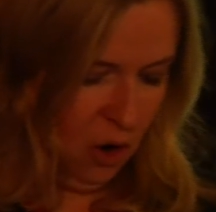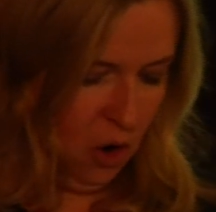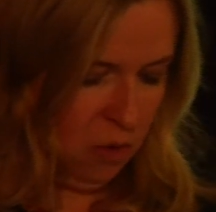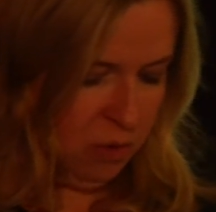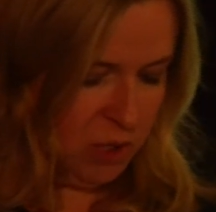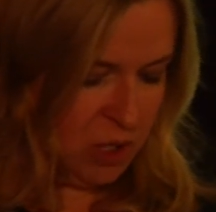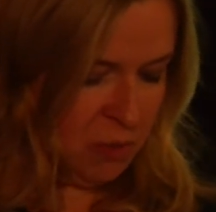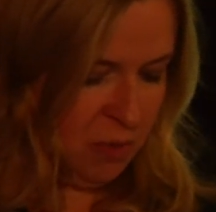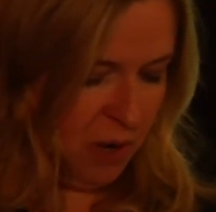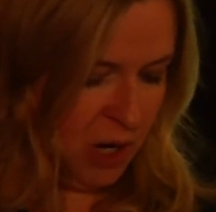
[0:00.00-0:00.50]

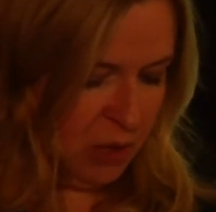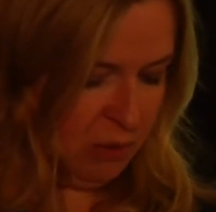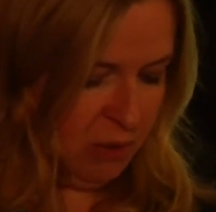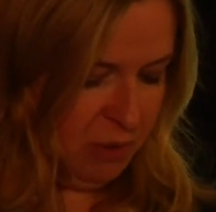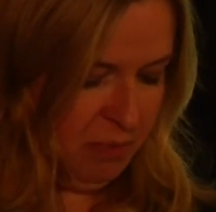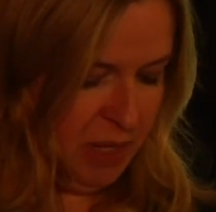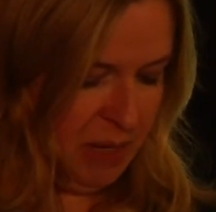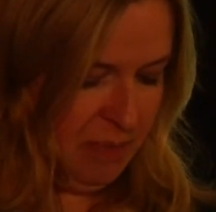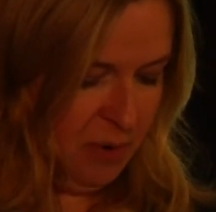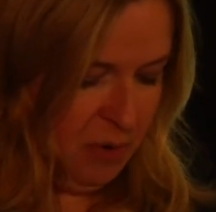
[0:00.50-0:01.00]
always work
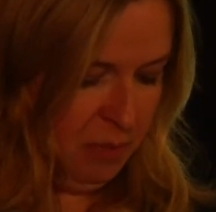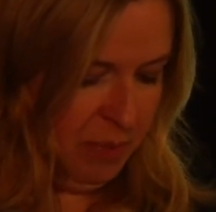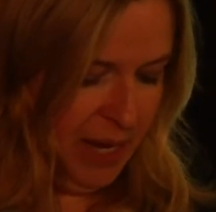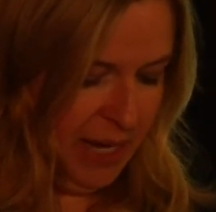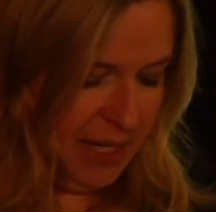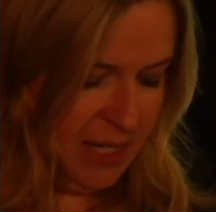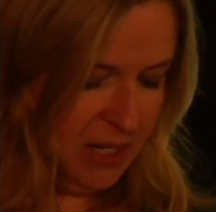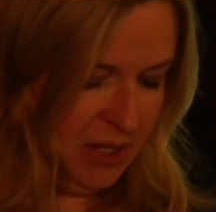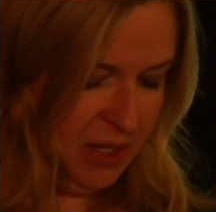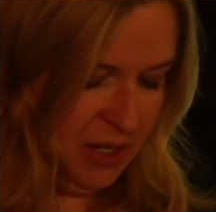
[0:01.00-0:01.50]
with people
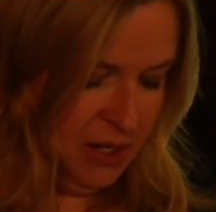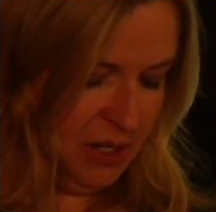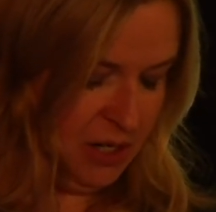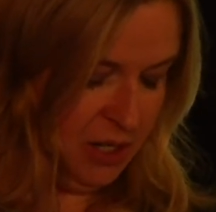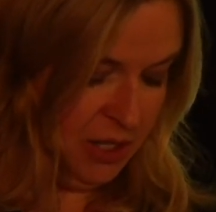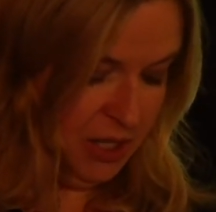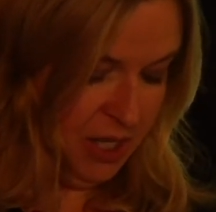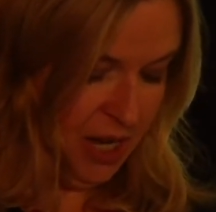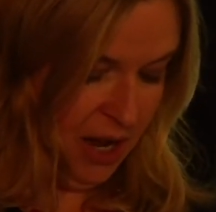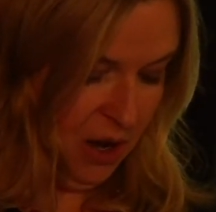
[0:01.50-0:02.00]
better than
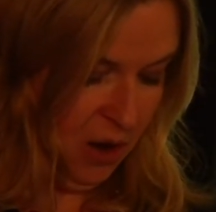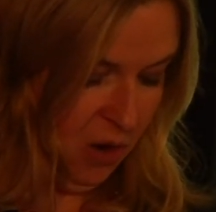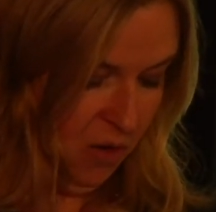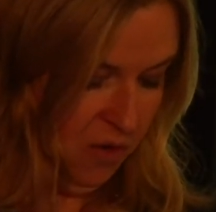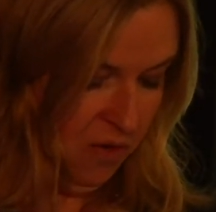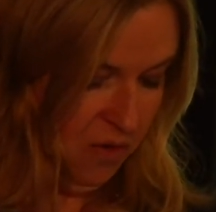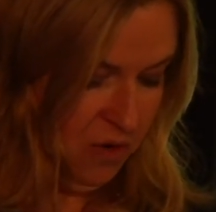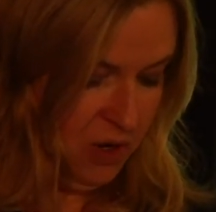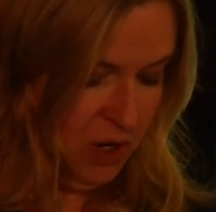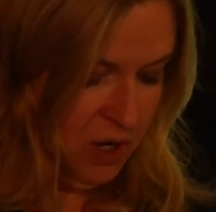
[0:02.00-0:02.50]

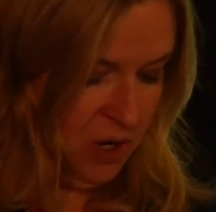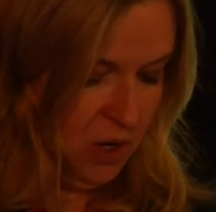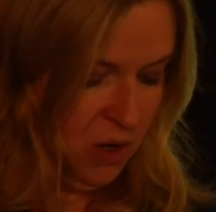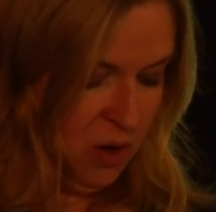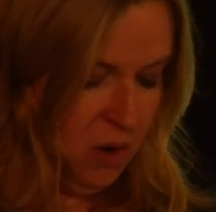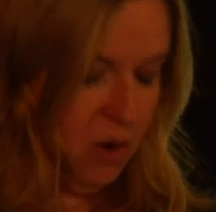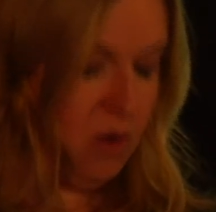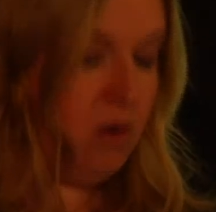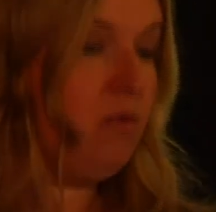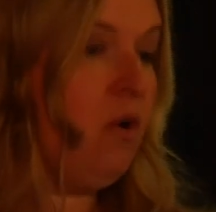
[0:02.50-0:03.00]
yourself,
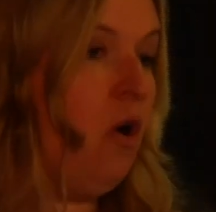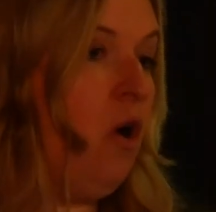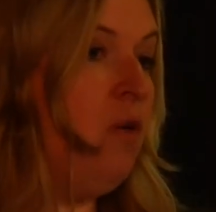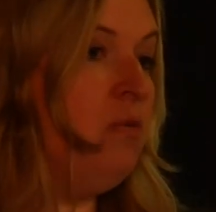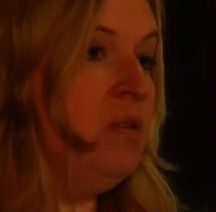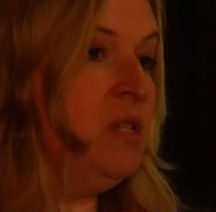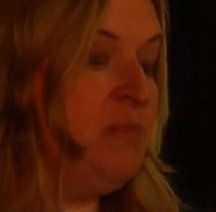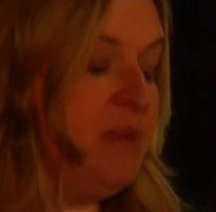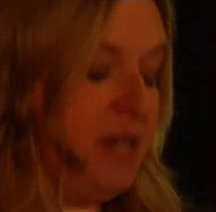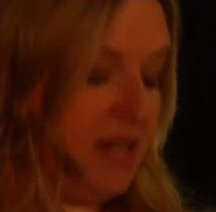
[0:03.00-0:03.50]

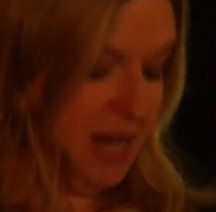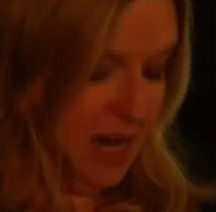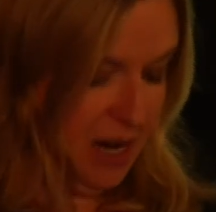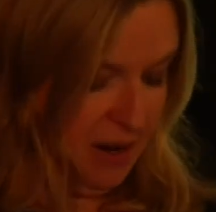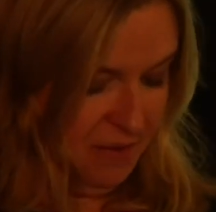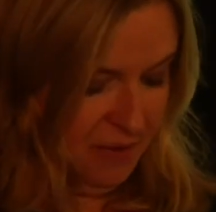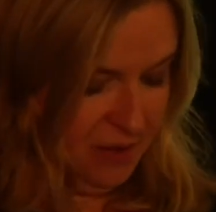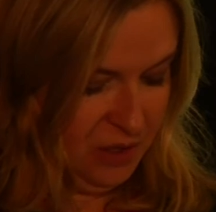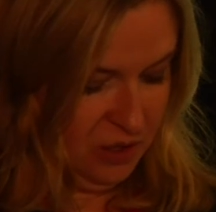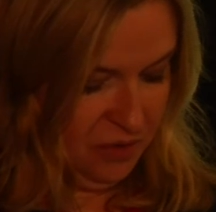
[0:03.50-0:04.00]
always be
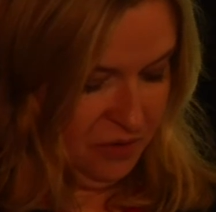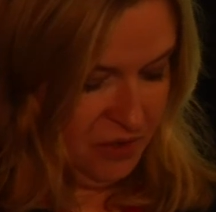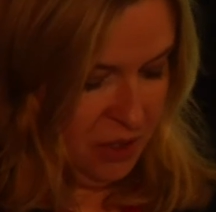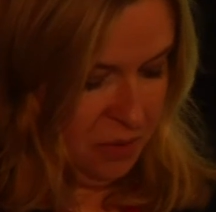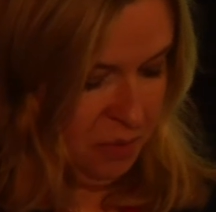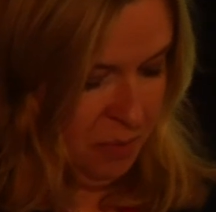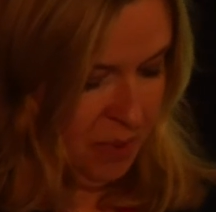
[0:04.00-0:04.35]
careful of your